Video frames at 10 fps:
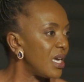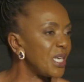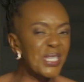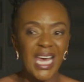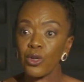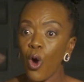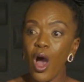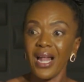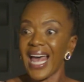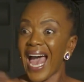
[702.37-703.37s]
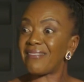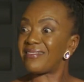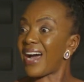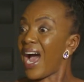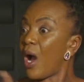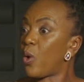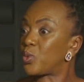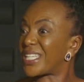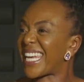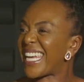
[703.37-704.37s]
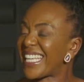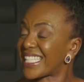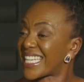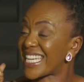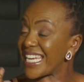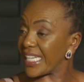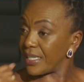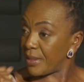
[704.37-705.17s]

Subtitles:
It's an all-around hitting.